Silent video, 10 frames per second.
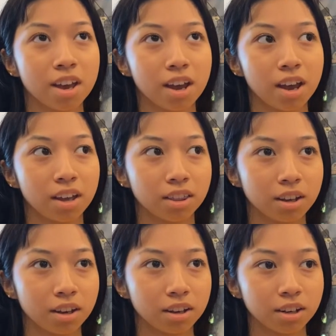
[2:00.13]
And
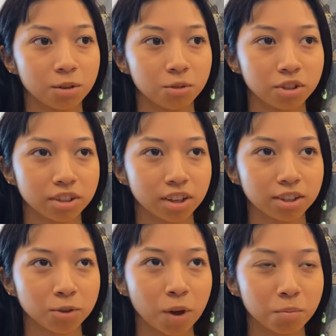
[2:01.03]
then it was just like
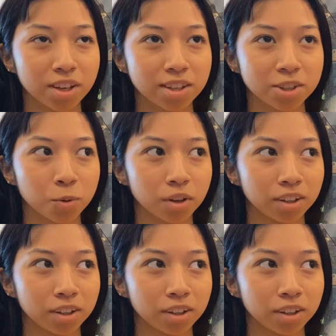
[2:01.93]
so at peace knowing that